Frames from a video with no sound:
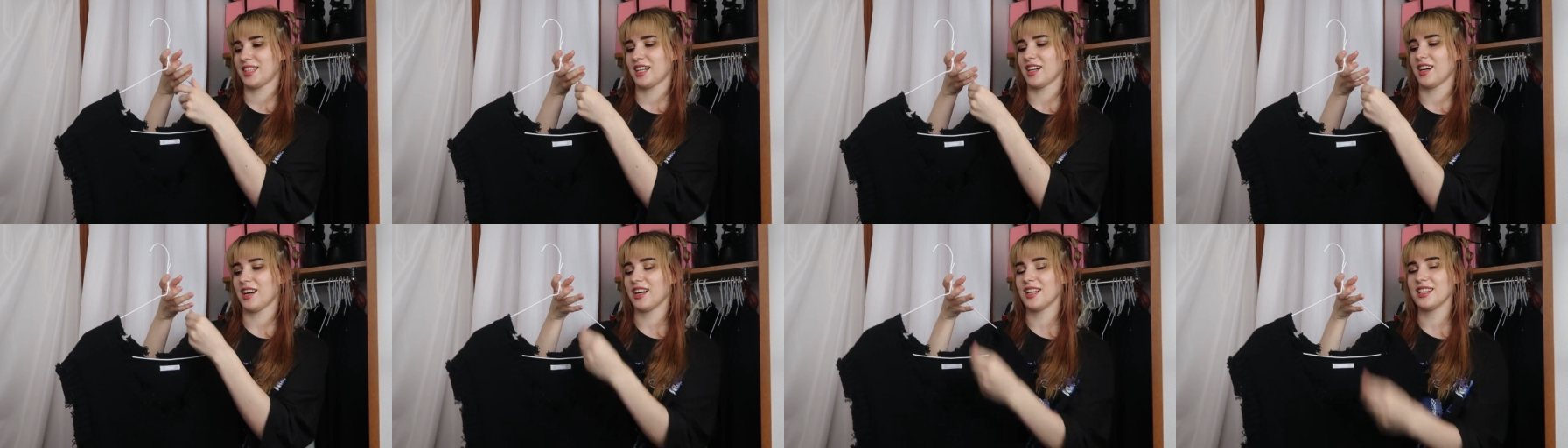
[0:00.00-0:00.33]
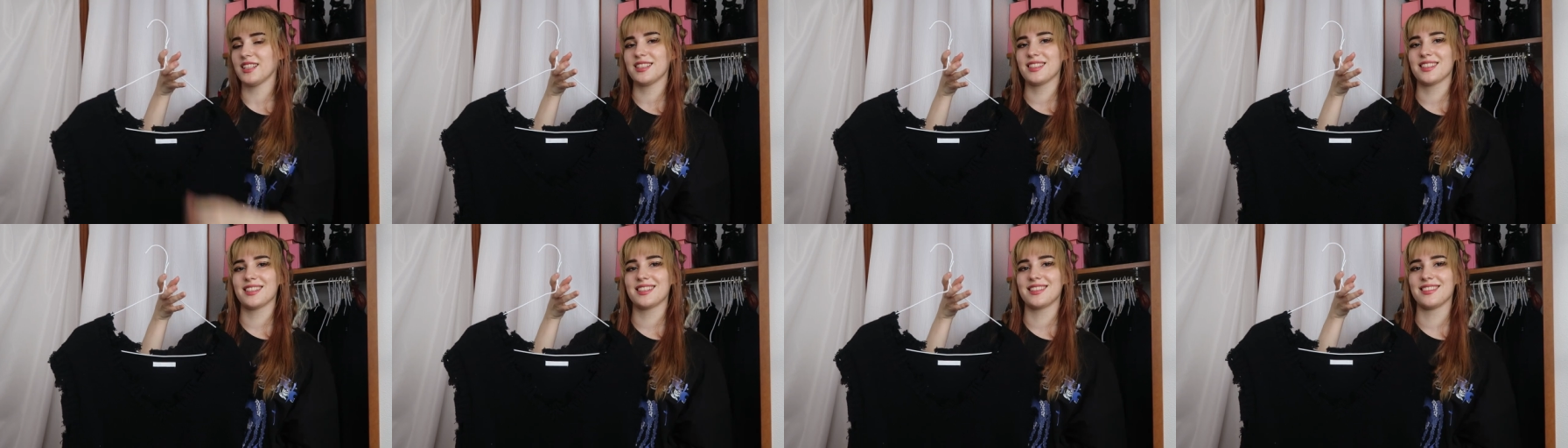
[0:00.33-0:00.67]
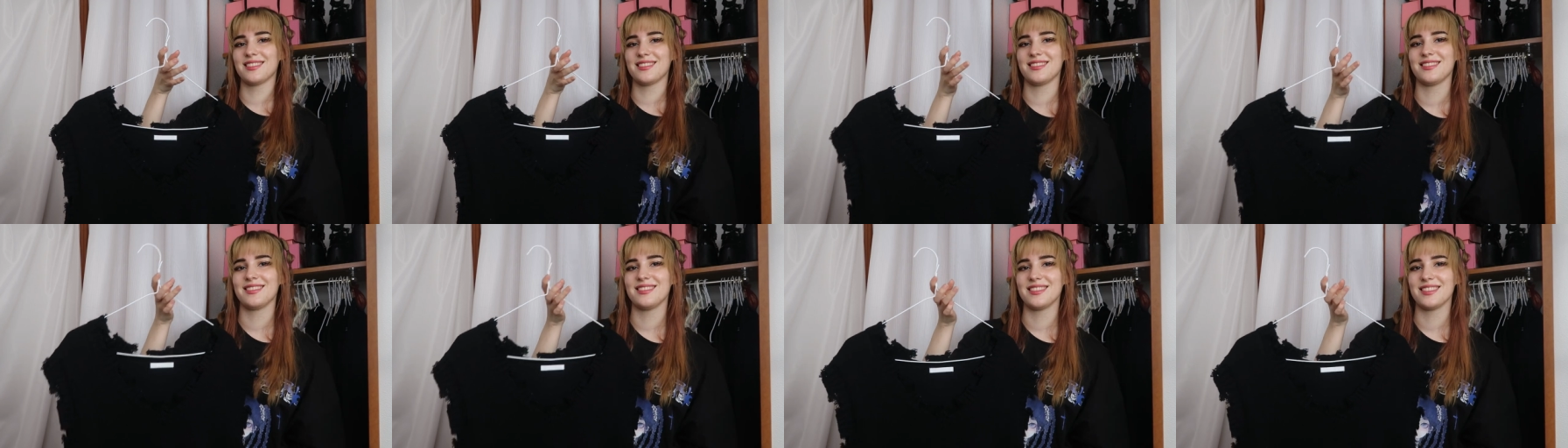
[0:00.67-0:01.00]
cut
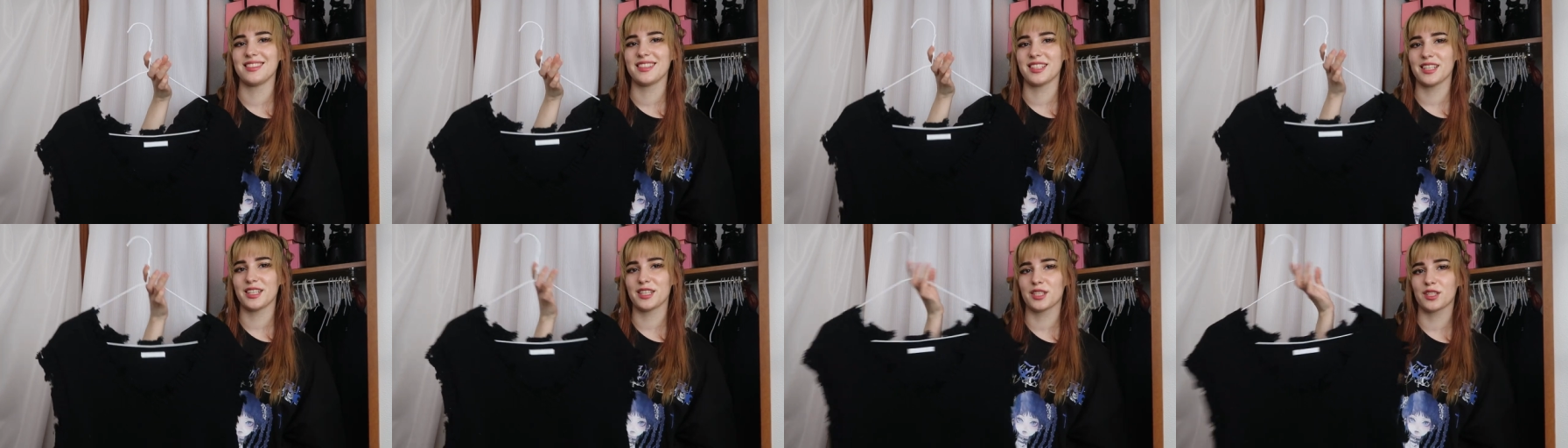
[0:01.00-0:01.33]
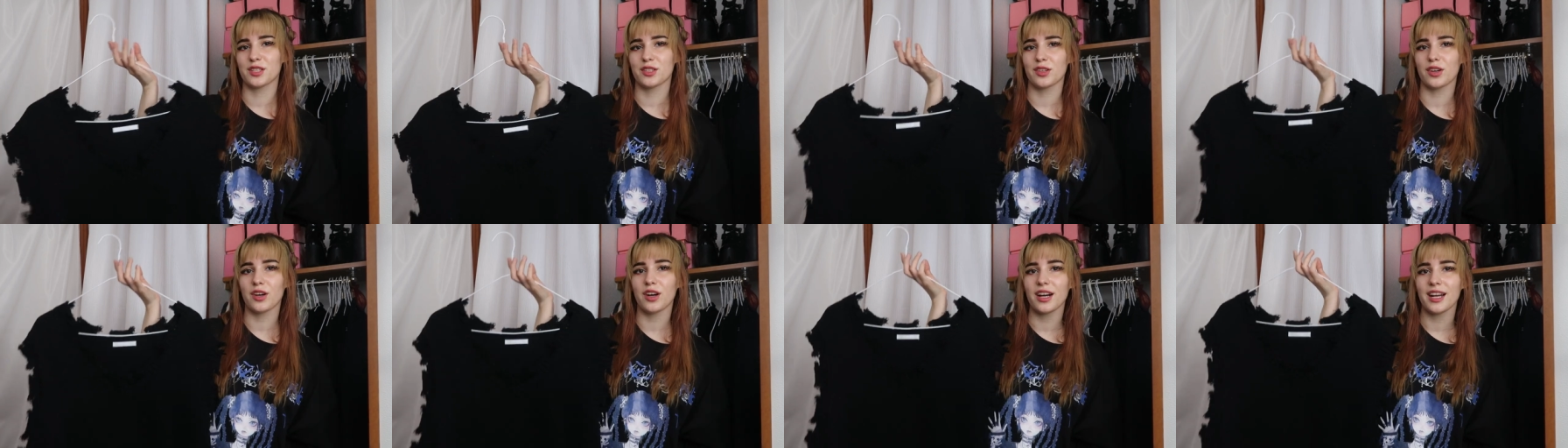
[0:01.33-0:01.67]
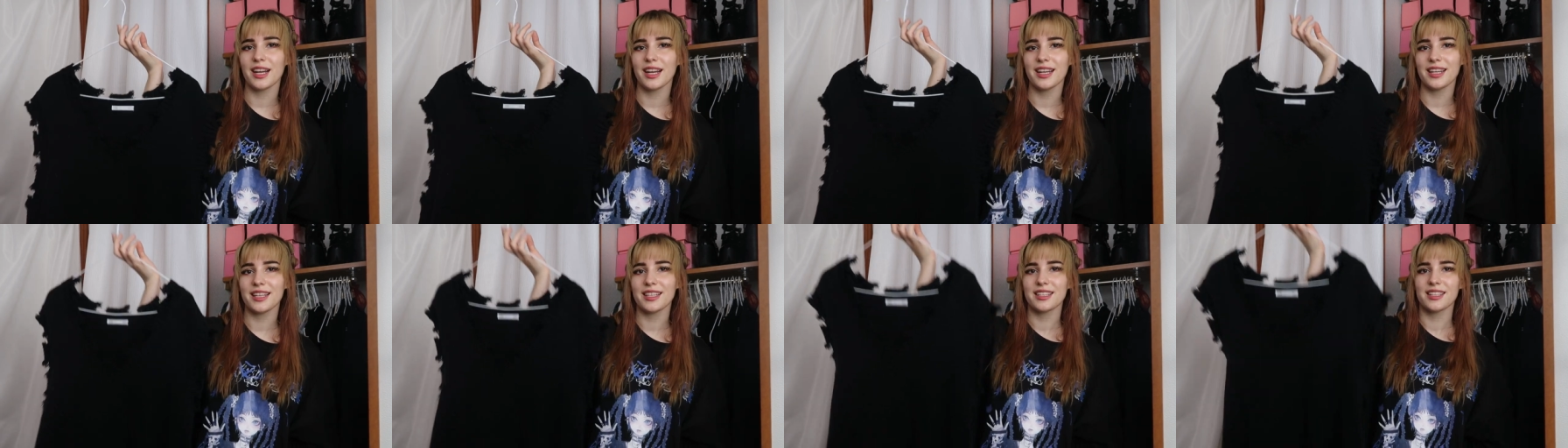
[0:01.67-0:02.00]

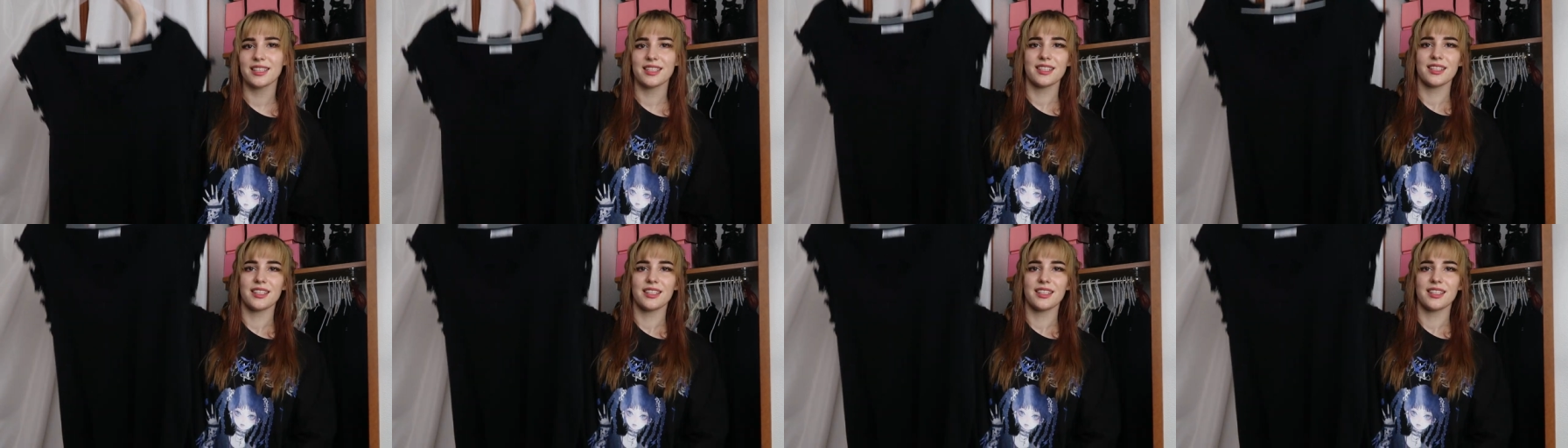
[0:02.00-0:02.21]
destroyed